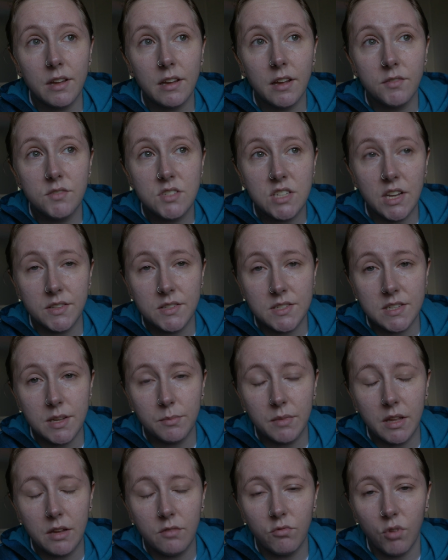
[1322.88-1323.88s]
like I've done
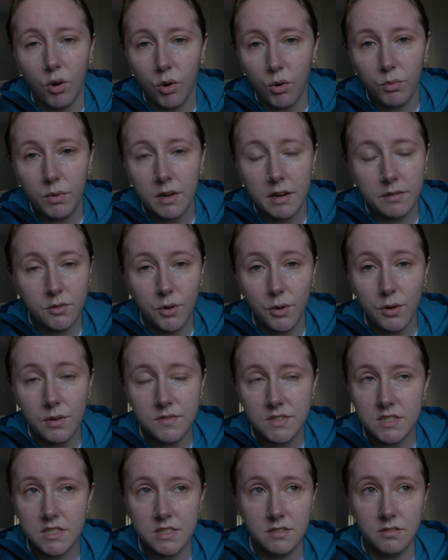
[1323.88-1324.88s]
something wrong when I've
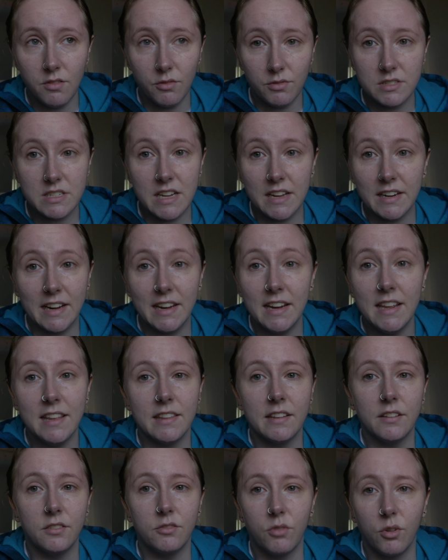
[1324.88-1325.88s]
not done
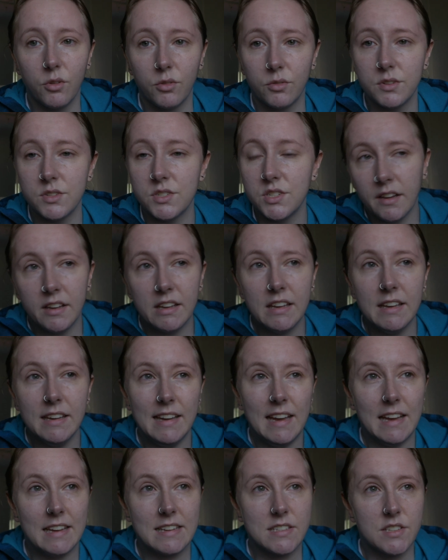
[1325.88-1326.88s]
anything wrong. I
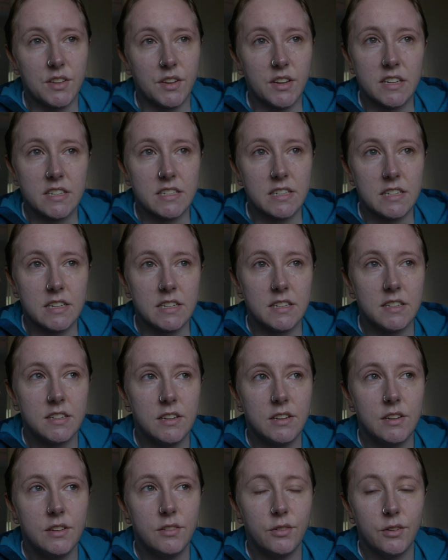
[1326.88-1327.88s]
get anxiety
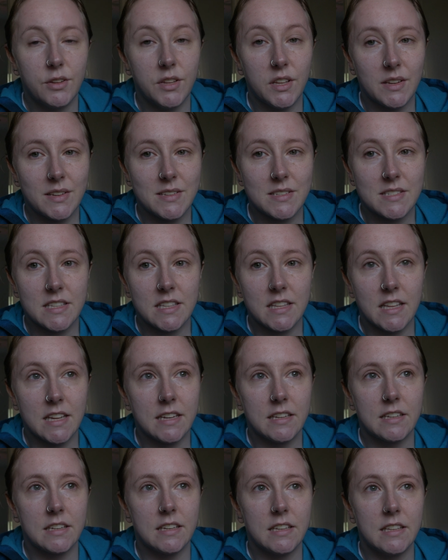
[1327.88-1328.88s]
for things
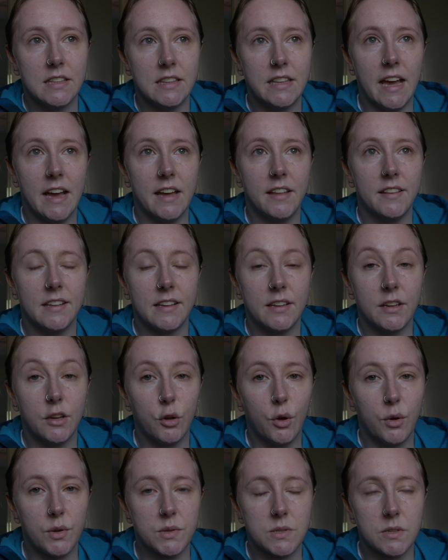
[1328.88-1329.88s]
like that
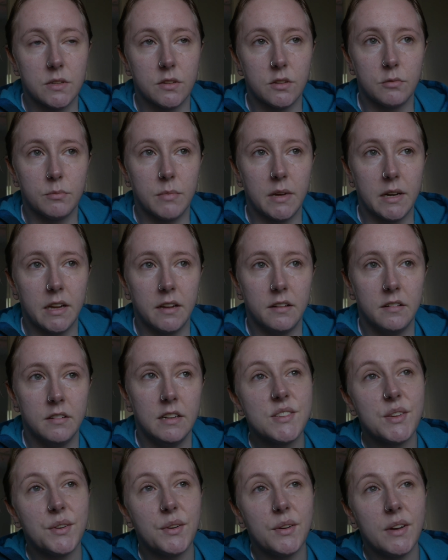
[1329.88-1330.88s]
can cost a lot of money.
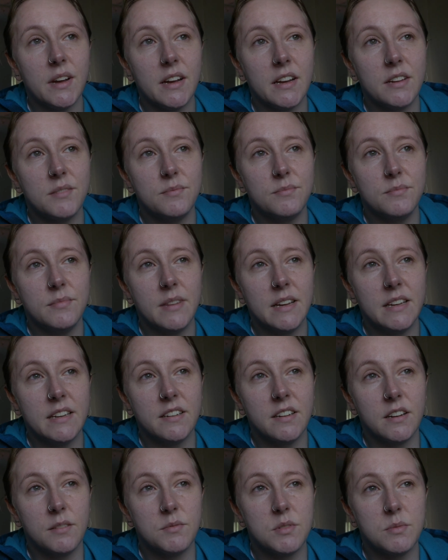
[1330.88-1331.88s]
So I made
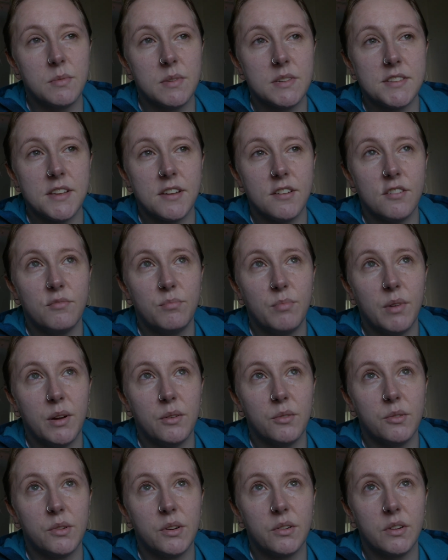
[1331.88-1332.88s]
it up to myself by
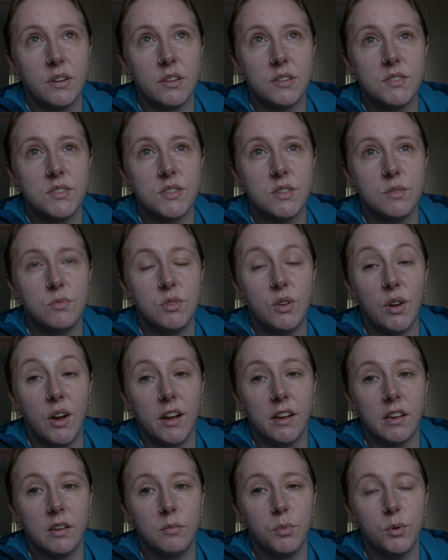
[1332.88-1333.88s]
ordering some new
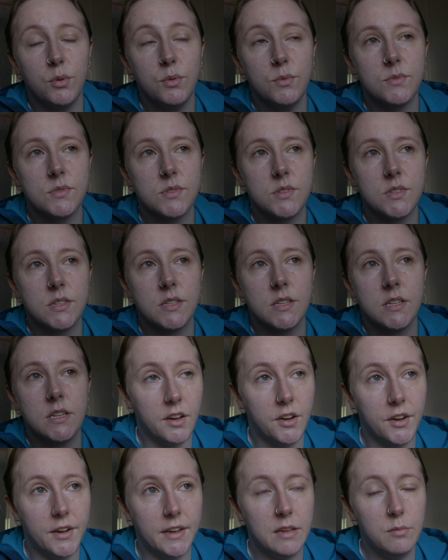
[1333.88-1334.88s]
hiking boots.
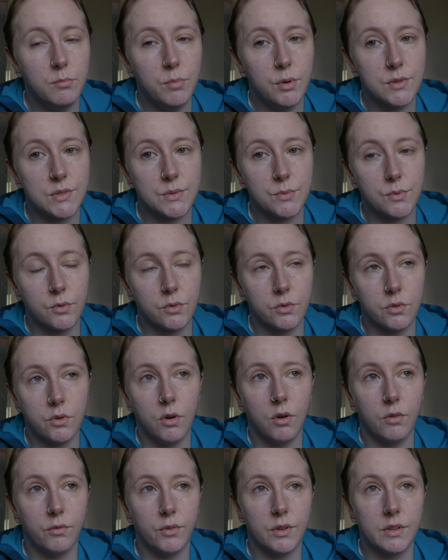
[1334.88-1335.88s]
The hiking boots were on
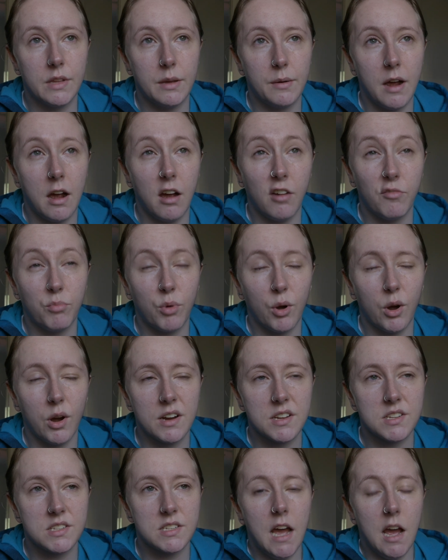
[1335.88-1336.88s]
offer, they were half
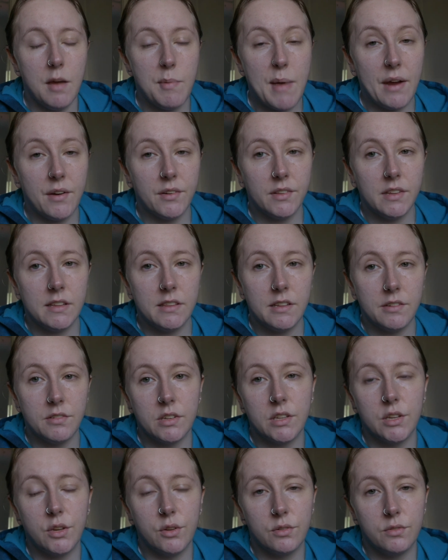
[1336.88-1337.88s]
price. Apparently they're
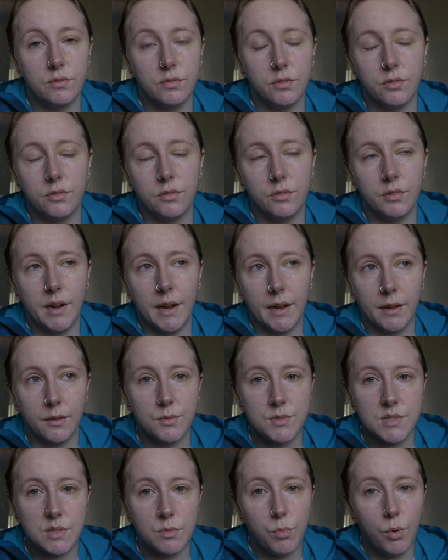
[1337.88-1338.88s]
really good for
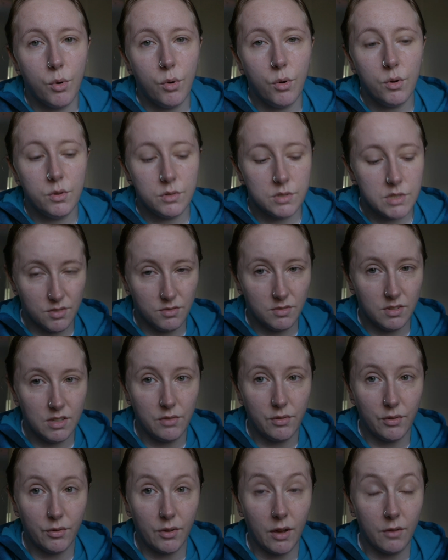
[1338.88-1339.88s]
ankle support. Don't
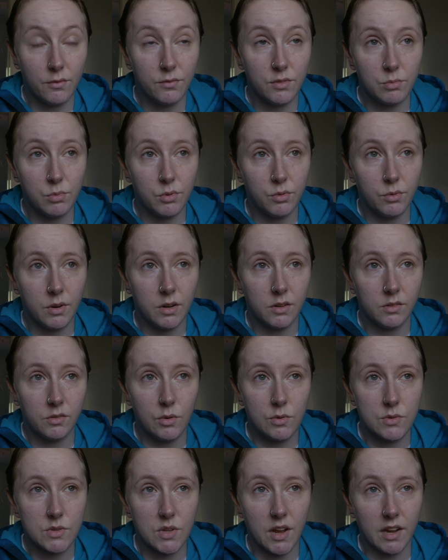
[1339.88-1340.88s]
really feel comfortable wearing
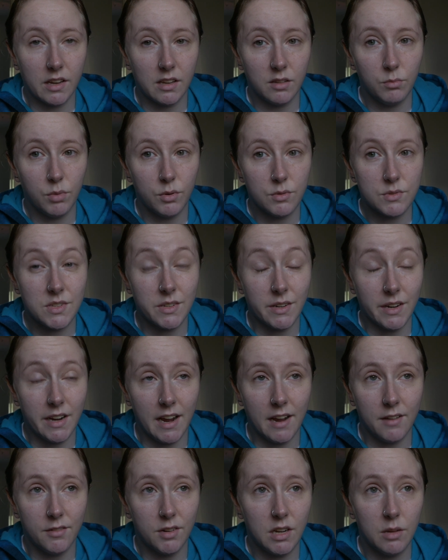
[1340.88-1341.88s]
those hiking boots that I
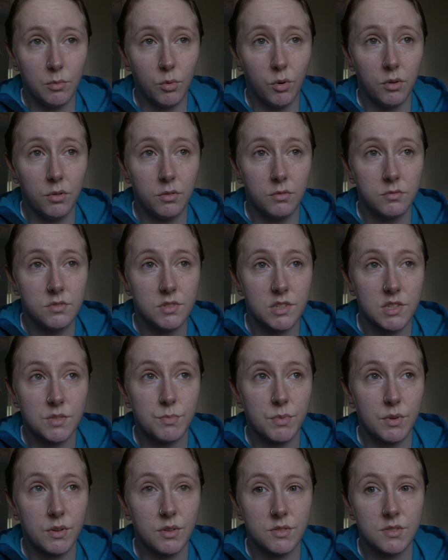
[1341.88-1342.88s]
have anymore,
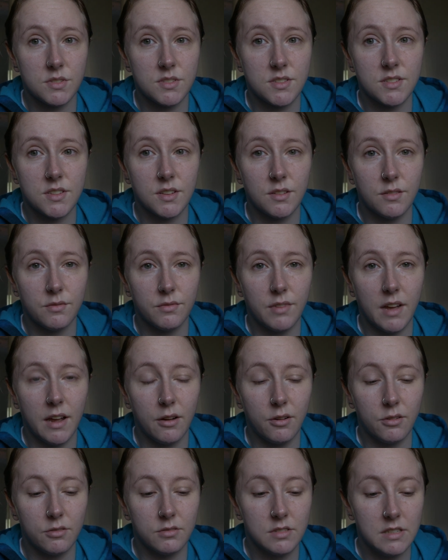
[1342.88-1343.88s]
just because of
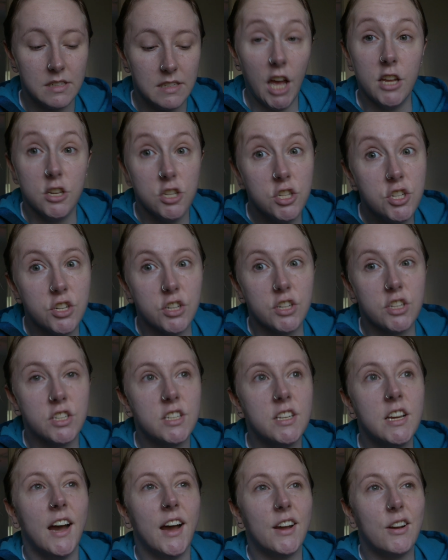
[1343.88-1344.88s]
how
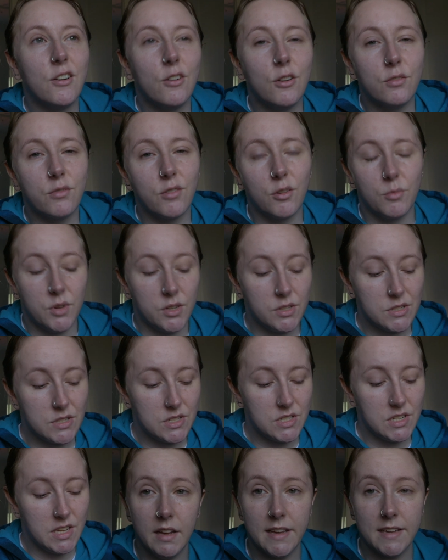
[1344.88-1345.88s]
injured I got from
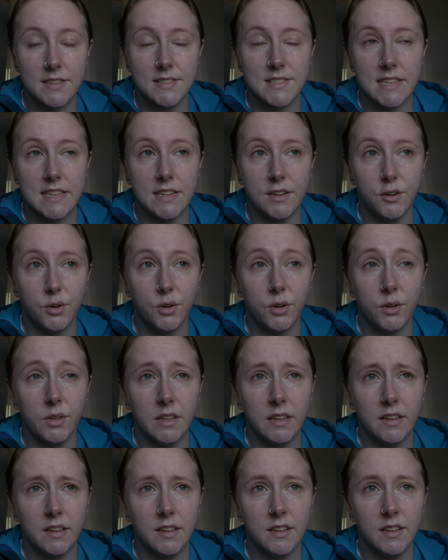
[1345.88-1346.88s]
it. I had said
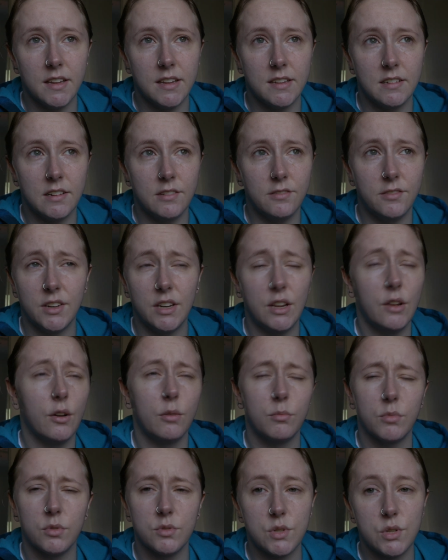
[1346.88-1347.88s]
earlier in a video,
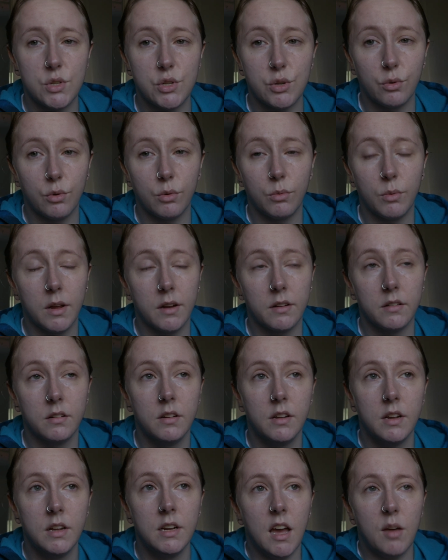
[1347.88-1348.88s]
I'm not too sure what one,
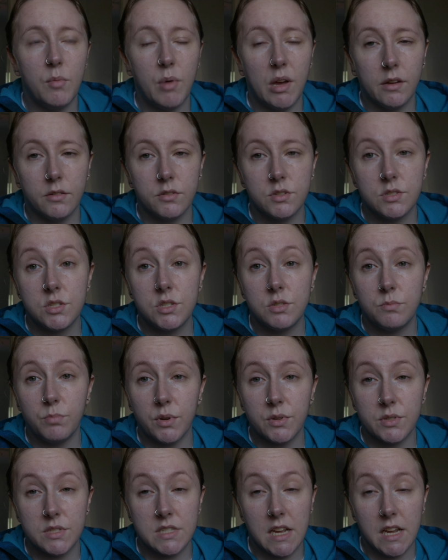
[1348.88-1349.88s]
about
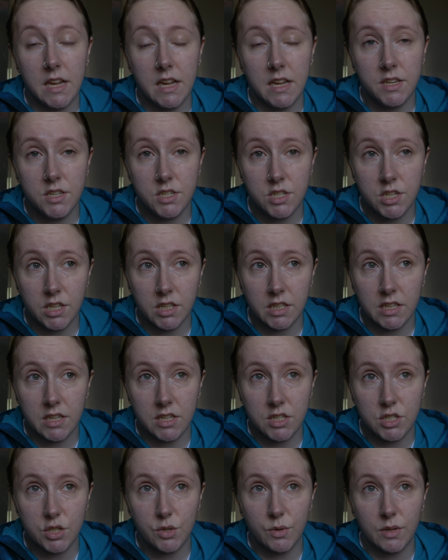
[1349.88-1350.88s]

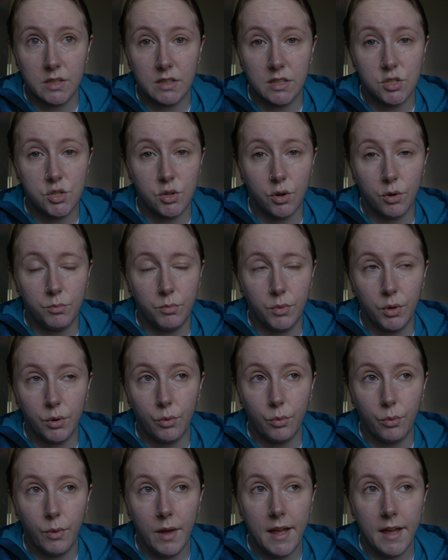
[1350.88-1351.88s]
potentially doing the John Muir
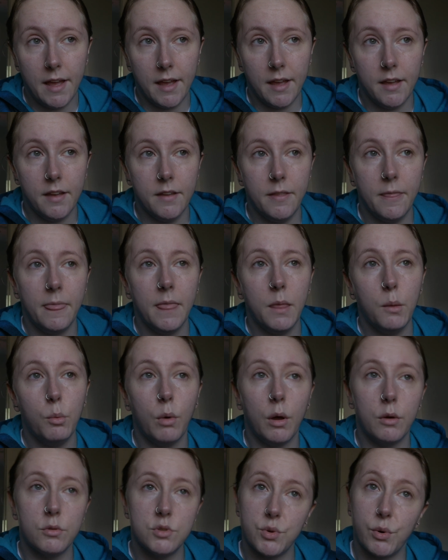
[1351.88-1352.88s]
way
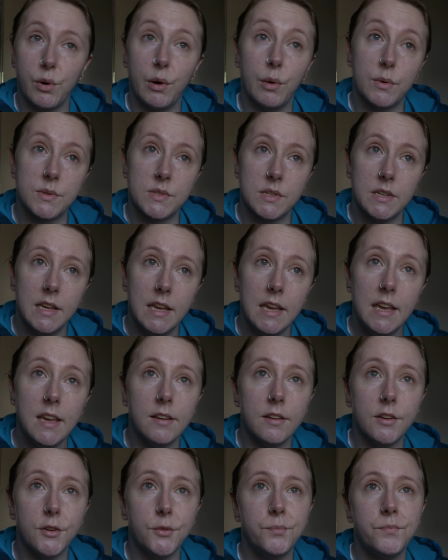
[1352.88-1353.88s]
while Troy wasn't
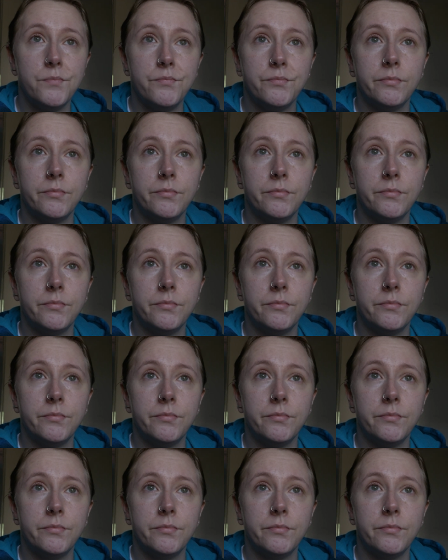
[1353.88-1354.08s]
here.